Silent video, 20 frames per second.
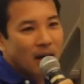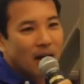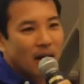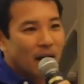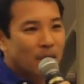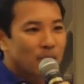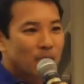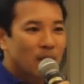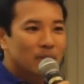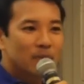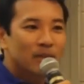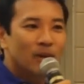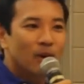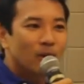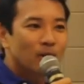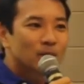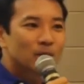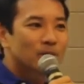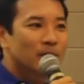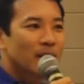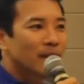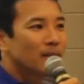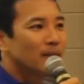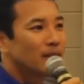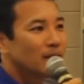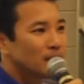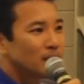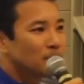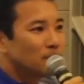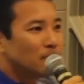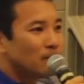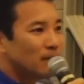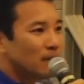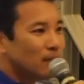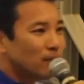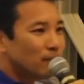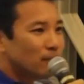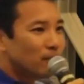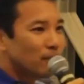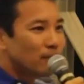I probably also had this
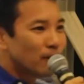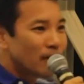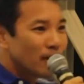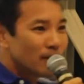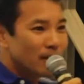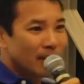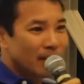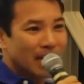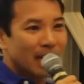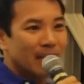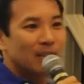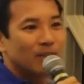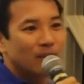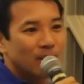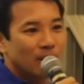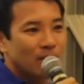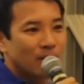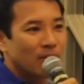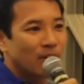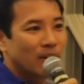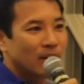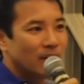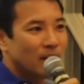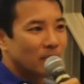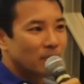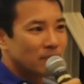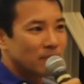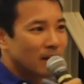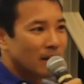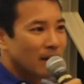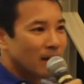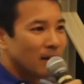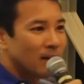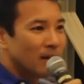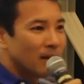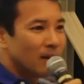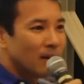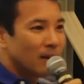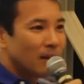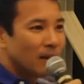belief that I had learned growing up that
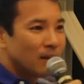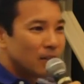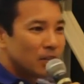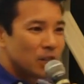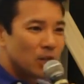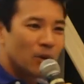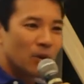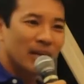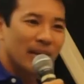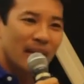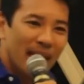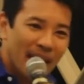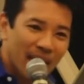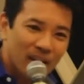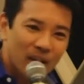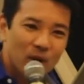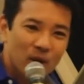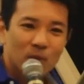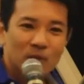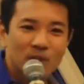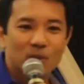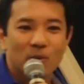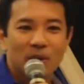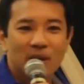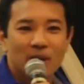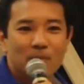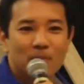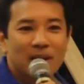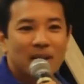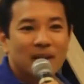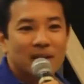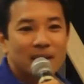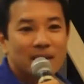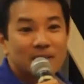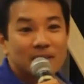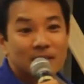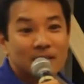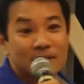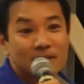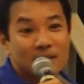showing anger was a way to make a
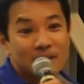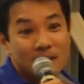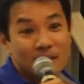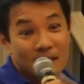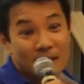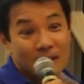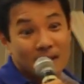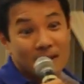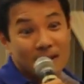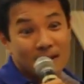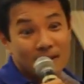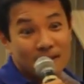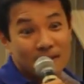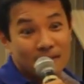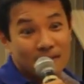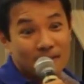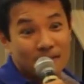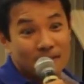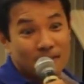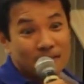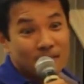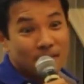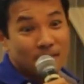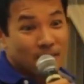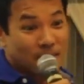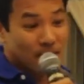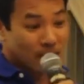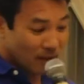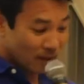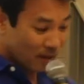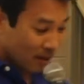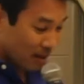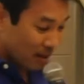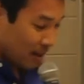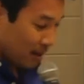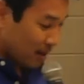lesson stick, you know?